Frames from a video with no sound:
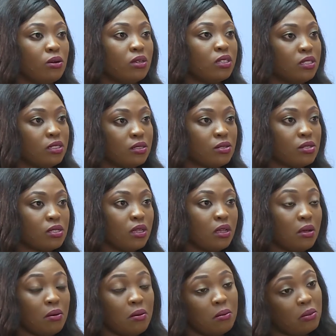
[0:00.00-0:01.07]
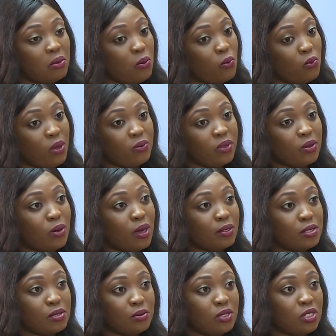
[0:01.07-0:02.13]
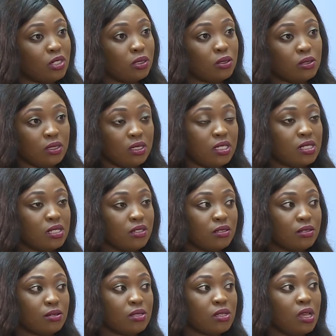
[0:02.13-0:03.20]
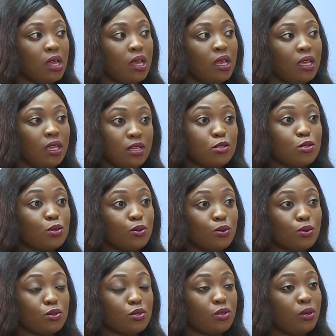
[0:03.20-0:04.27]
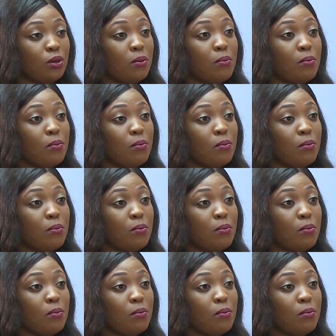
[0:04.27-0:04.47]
girls. When we go out to reach out to these girls in schools,